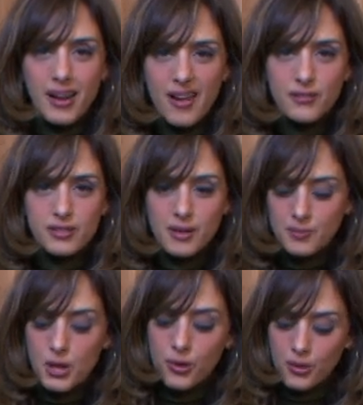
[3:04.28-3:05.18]
have
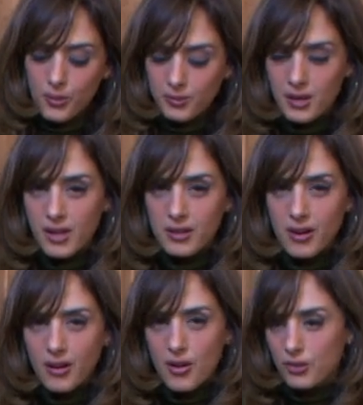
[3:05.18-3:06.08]
some. No, no, not in
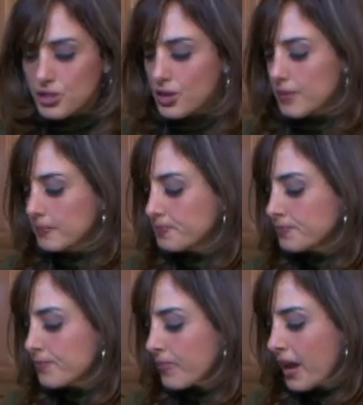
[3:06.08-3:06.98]
our culture.
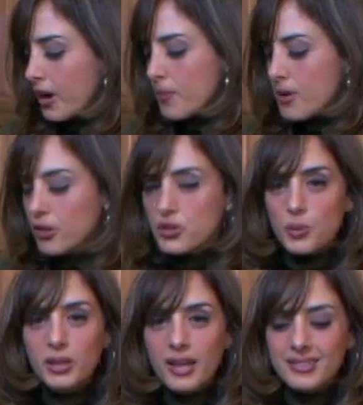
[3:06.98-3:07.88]
Arab culture,
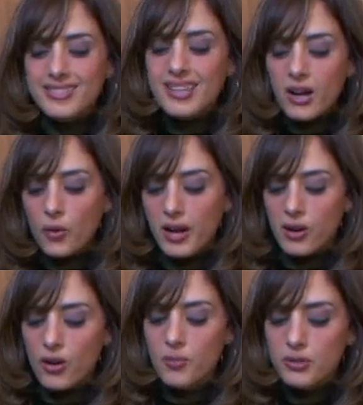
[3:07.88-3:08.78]
we like to decorate
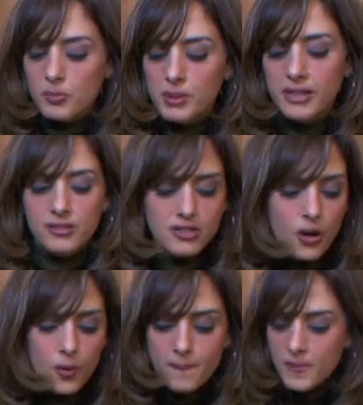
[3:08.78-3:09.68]
our hummus plates.
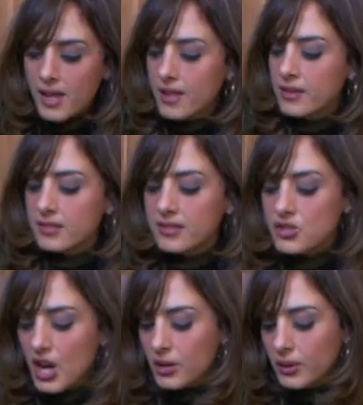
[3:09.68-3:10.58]
So this is
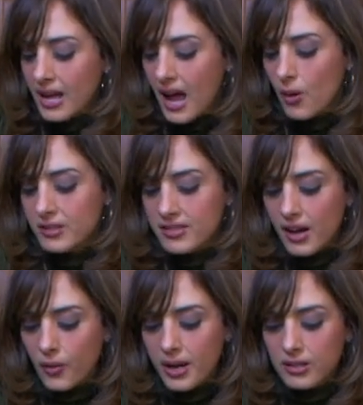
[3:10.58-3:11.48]
generally how it's
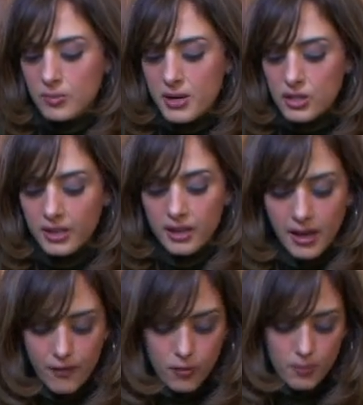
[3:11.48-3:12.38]
decorated, especially
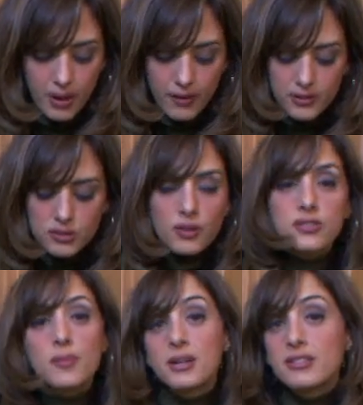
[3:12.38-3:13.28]
like for breakfast or if
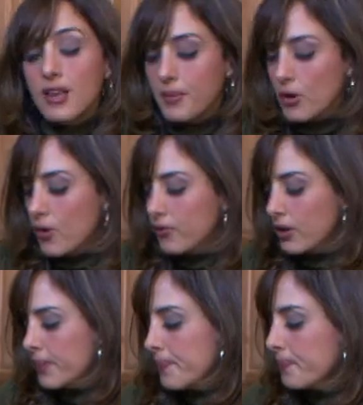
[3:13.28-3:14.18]
somebody's coming
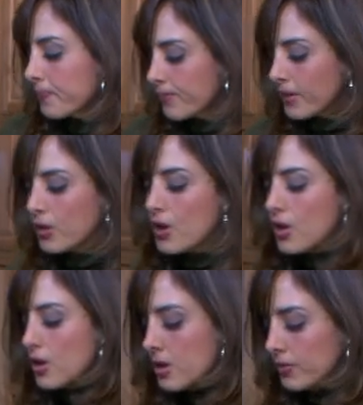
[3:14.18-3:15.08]
over.
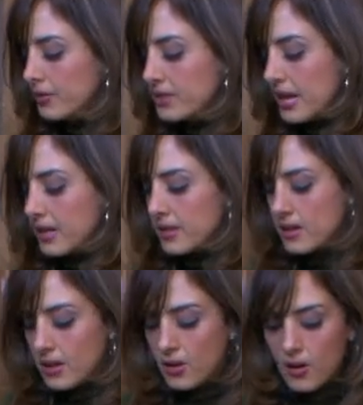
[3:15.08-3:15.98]
We take
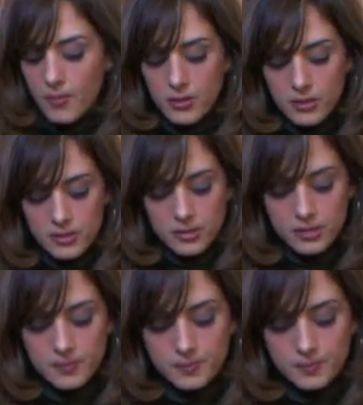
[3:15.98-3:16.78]
the hummus.